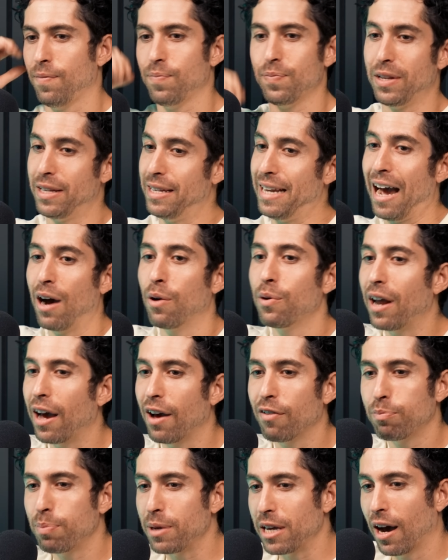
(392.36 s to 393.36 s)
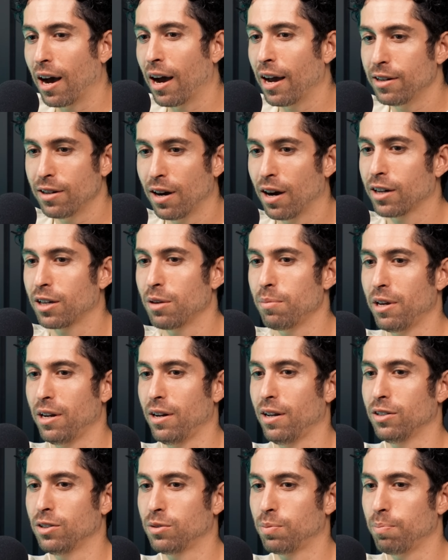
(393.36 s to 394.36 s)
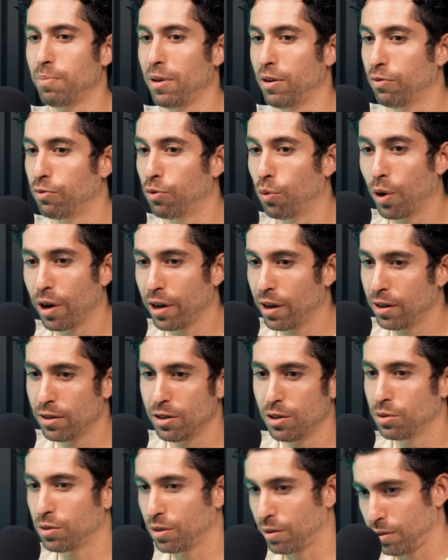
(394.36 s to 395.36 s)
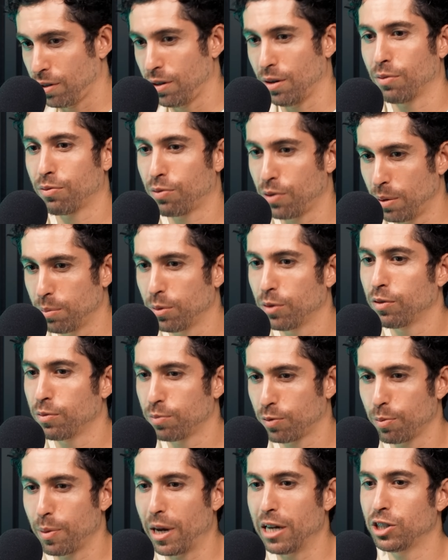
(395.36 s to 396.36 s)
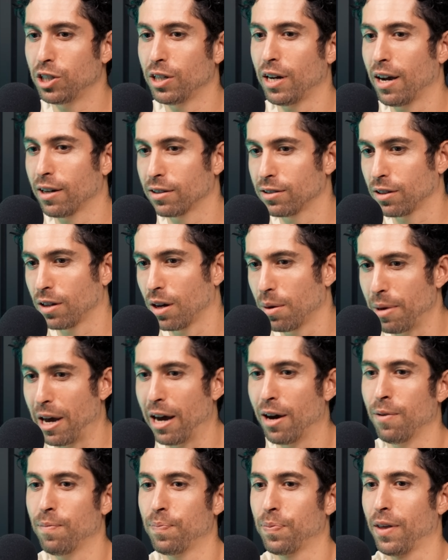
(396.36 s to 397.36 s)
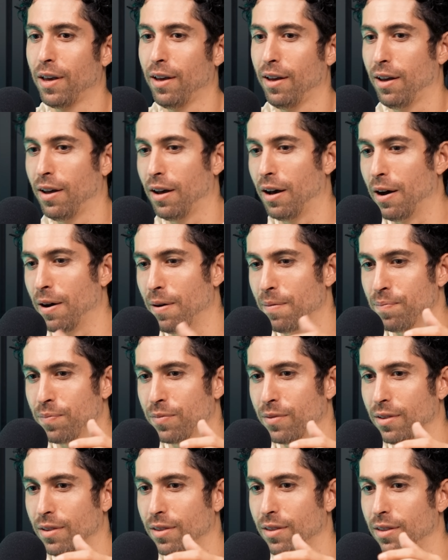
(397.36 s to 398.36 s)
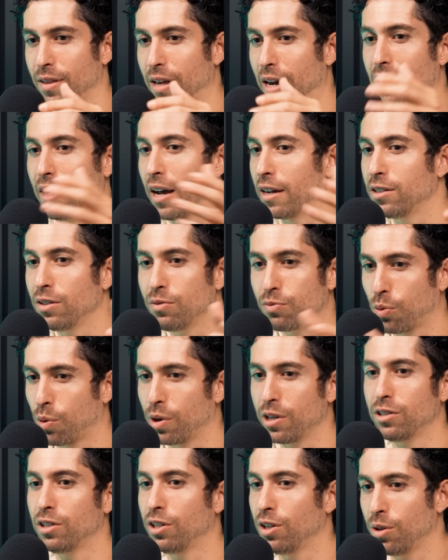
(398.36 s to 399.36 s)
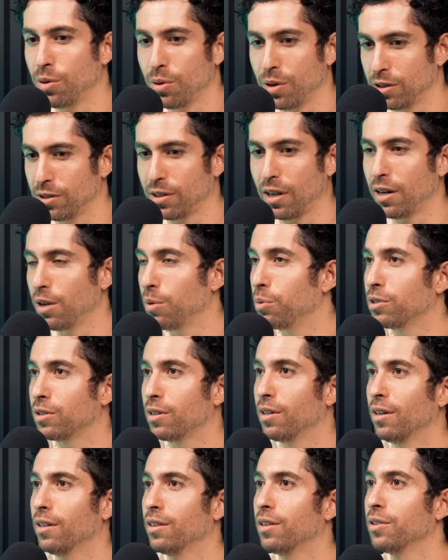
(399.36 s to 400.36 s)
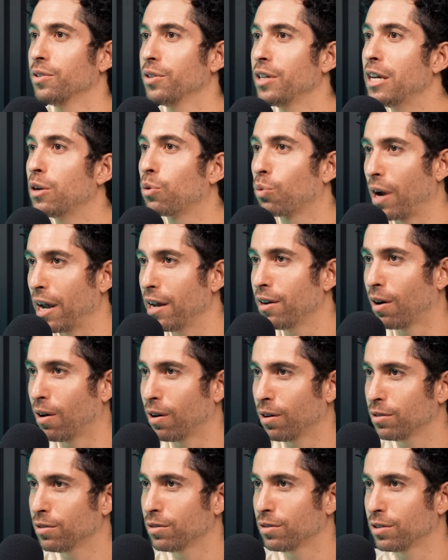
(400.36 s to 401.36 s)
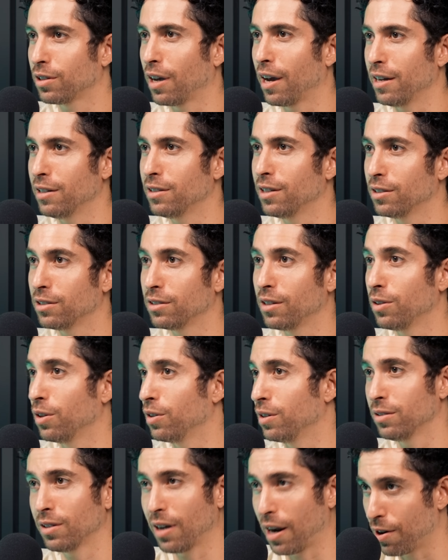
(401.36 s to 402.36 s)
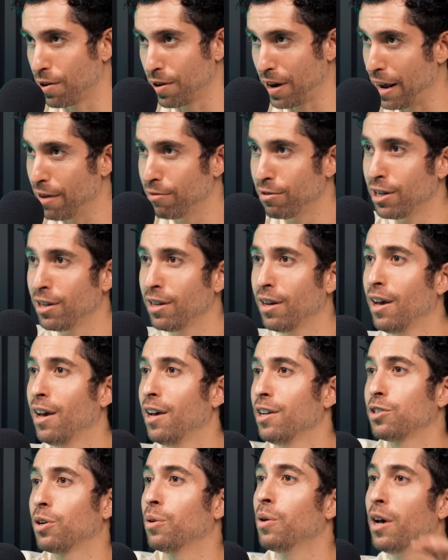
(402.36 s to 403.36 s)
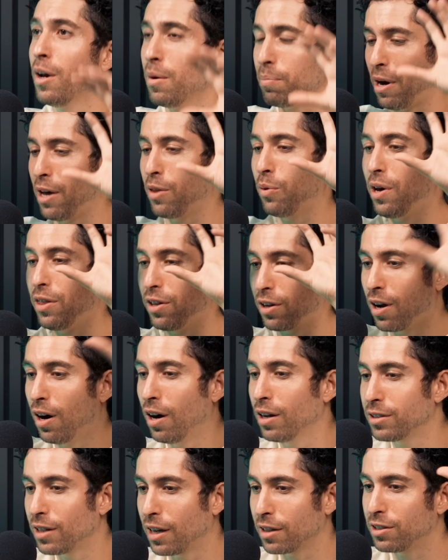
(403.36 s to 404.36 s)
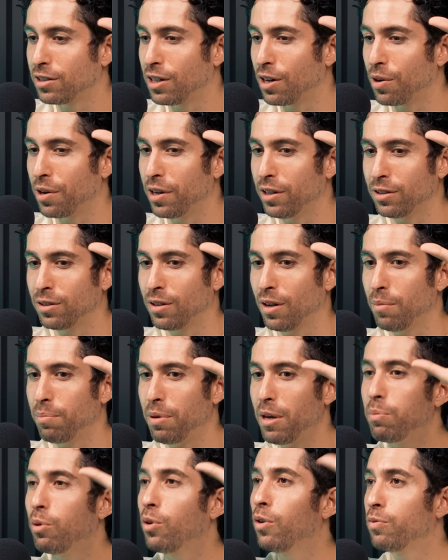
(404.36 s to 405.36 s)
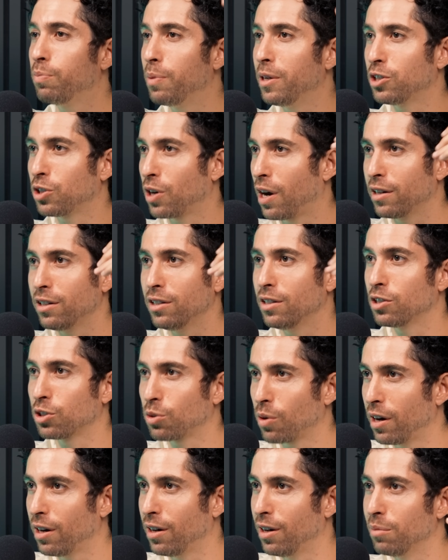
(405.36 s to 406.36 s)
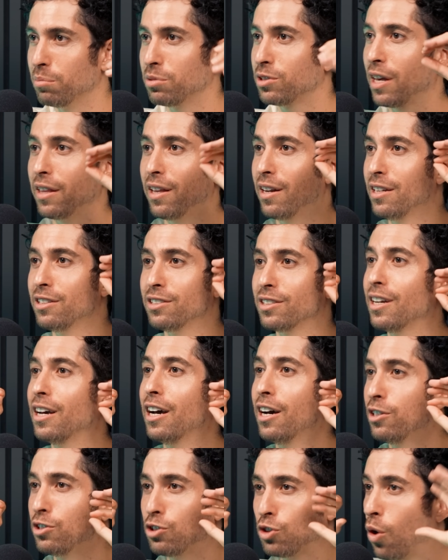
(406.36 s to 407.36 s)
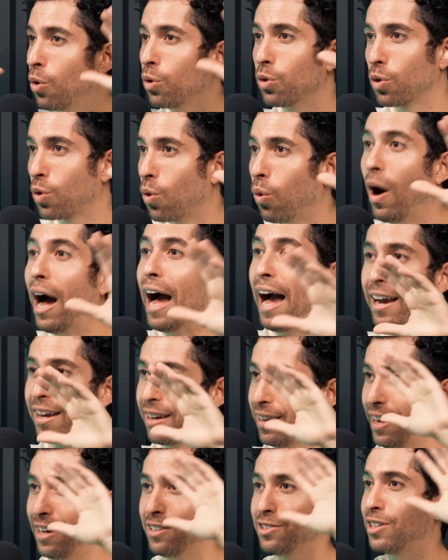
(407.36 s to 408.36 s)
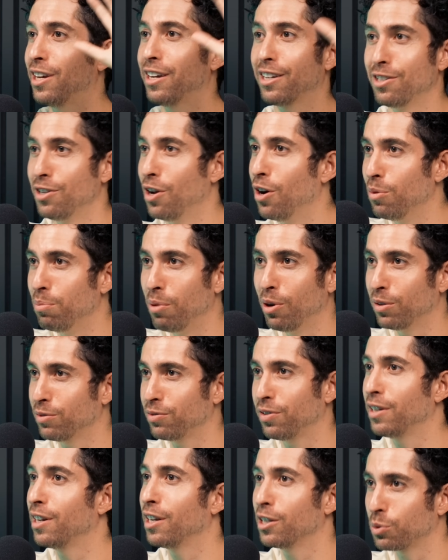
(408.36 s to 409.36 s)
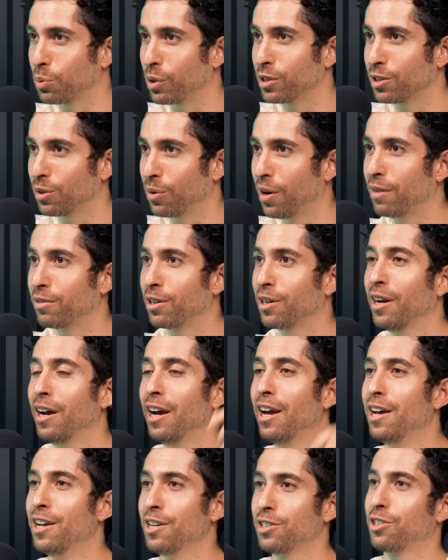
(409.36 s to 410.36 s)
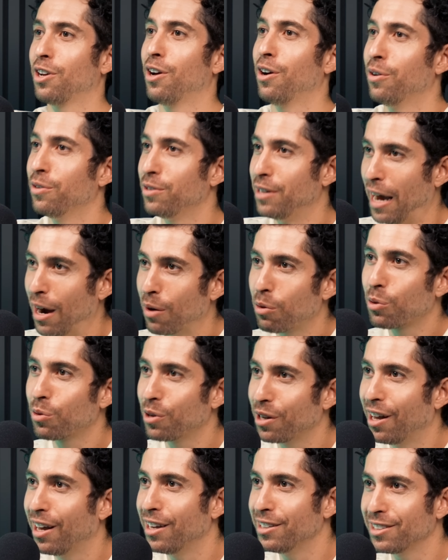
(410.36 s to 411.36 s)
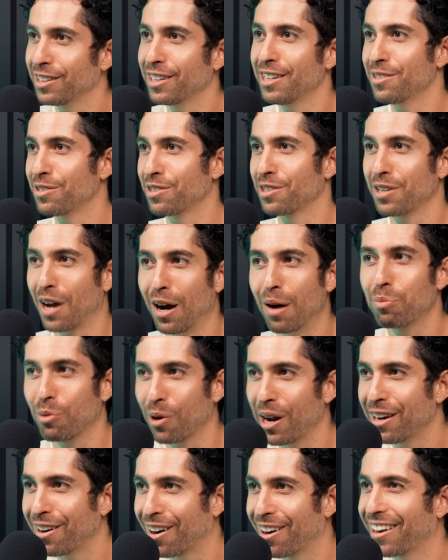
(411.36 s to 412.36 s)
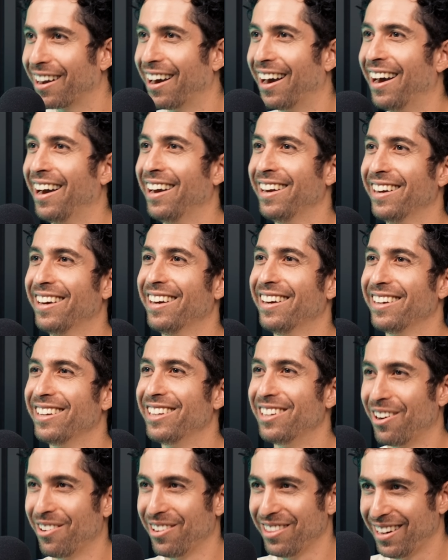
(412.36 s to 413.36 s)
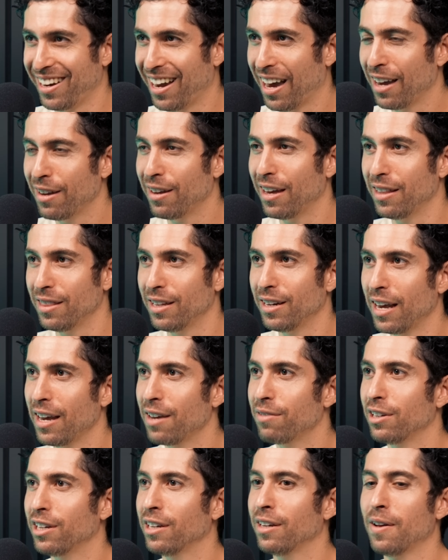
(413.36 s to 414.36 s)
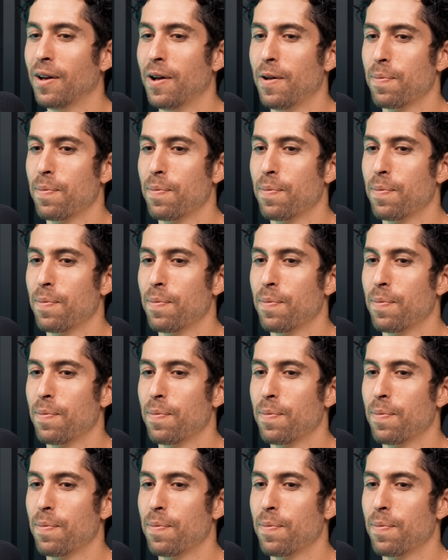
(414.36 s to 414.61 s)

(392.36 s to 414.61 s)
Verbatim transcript: now an FBI document has been FOIA'd, used the, you know, Freedom of Information Act to come out. That in 1942, it said he was the lead radar scientist in the entire Navy. So, by the way, the context here is people who've been trying to discredit him say that he's a total quack and has, like, no bona fides whatsoever. So now we're realizing he's the top radar guy, you know, in the Navy.